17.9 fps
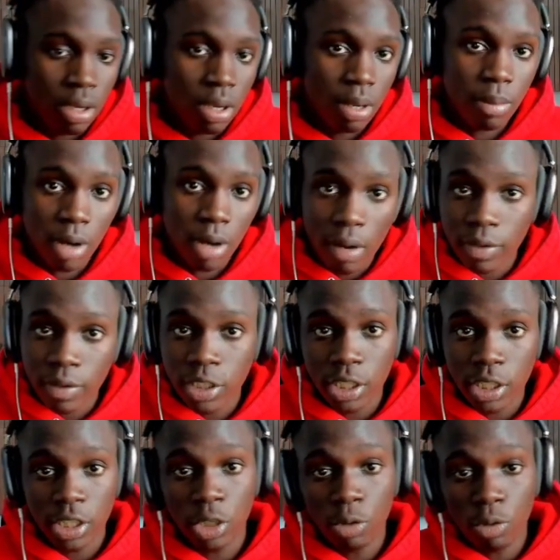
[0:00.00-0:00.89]
But
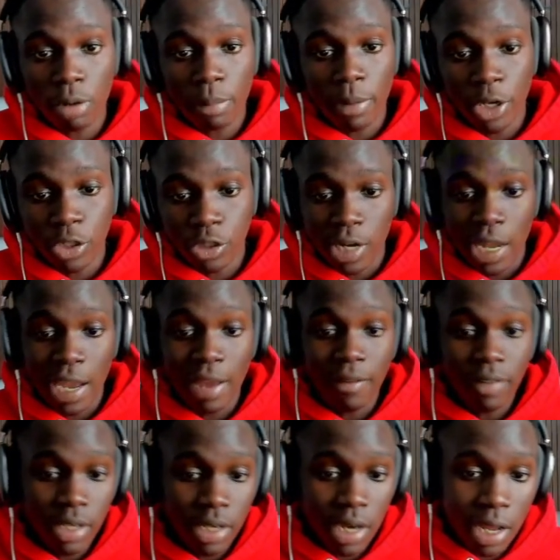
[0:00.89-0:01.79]
obviously, you want to make sure that
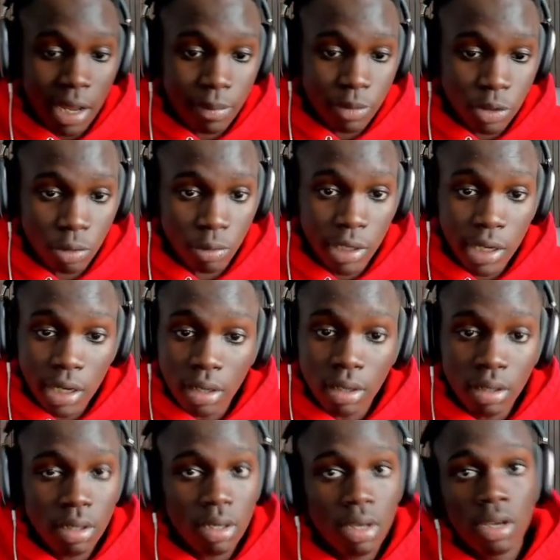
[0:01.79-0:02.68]
every lead that comes through here,
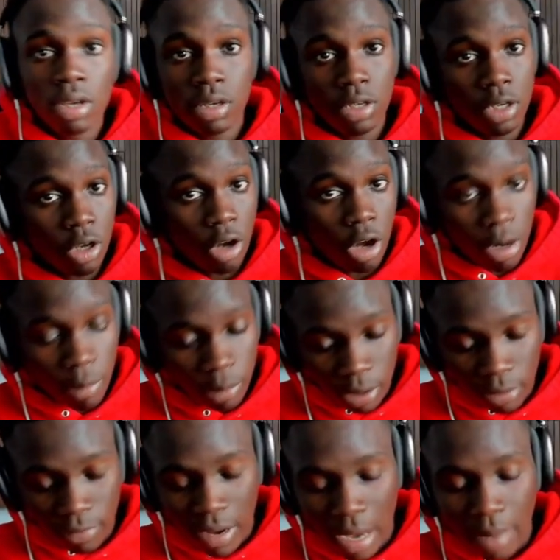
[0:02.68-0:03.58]
you're calling them
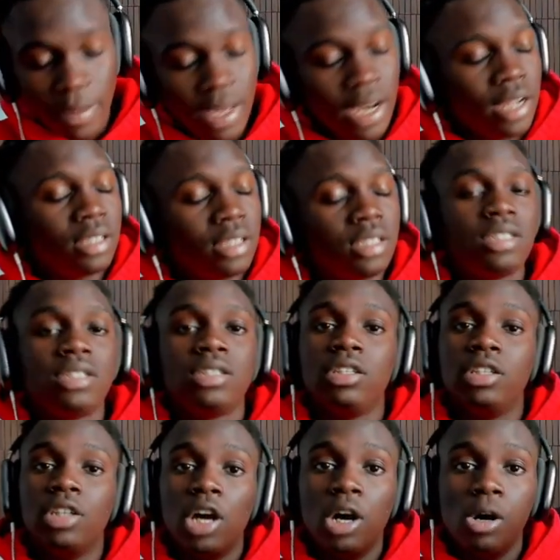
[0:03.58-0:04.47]
within 5 minutes.
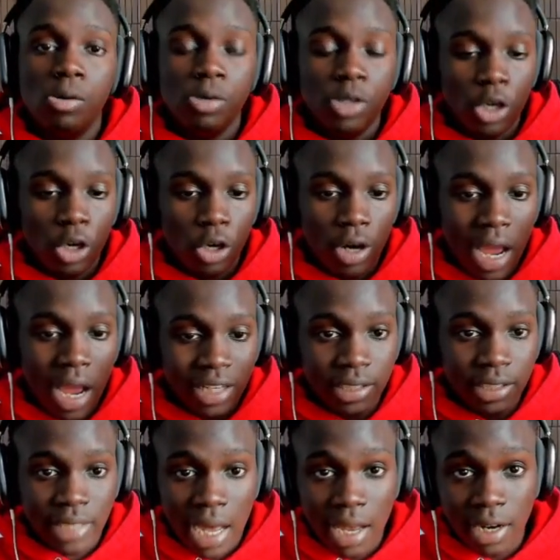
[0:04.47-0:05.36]
You're
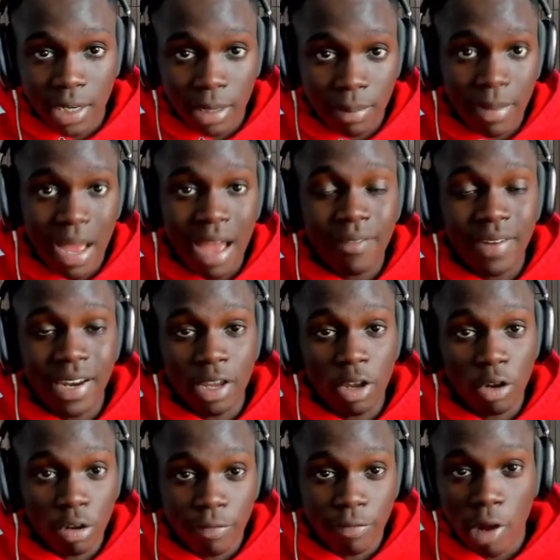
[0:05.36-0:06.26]
actually dialing them, having like a
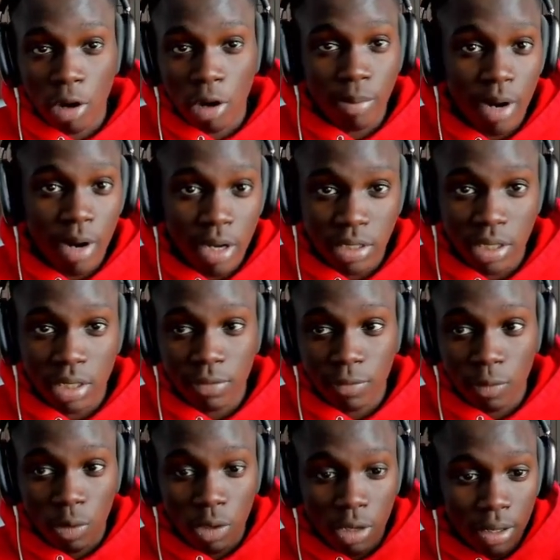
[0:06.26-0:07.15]
good follow process
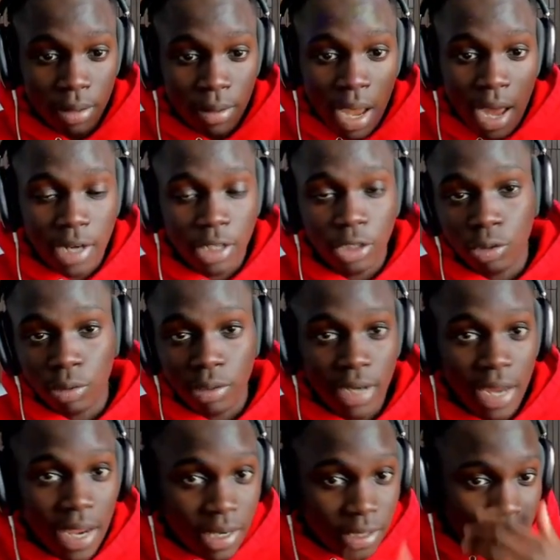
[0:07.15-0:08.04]
for at least 3
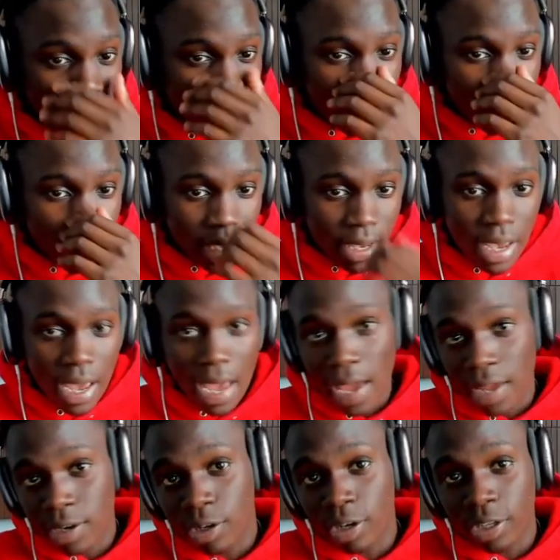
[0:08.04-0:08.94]
days,
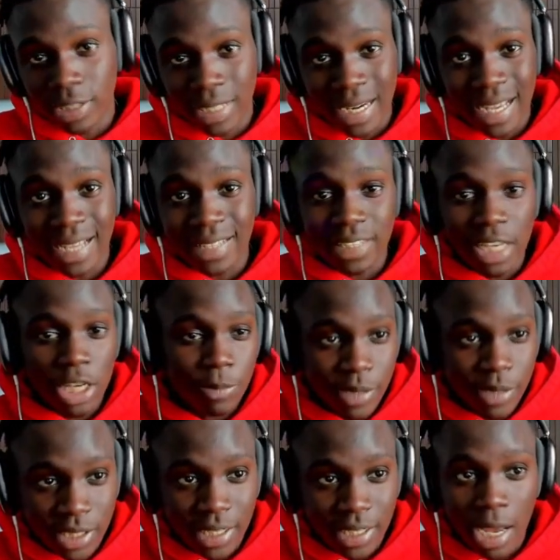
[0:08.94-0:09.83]
and you send like a text
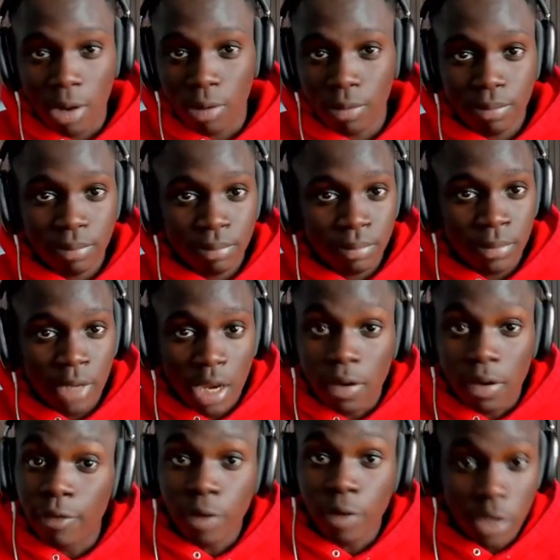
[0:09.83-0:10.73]
message out
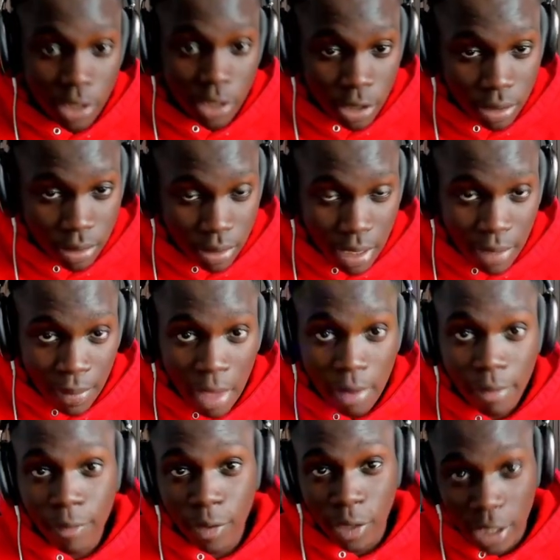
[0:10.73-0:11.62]
every few
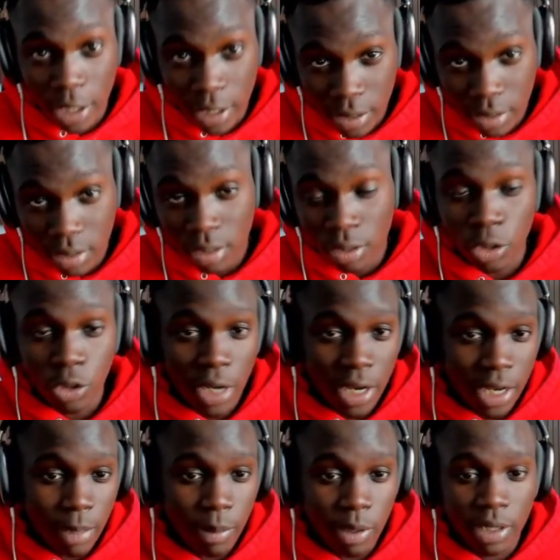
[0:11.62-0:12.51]
days to try to
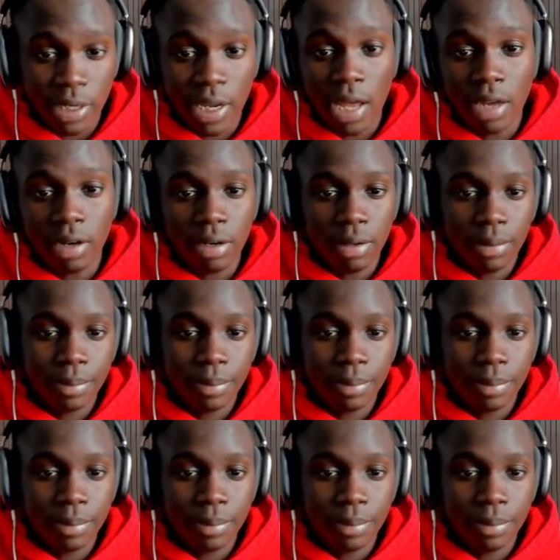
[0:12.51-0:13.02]
get them on the calendar.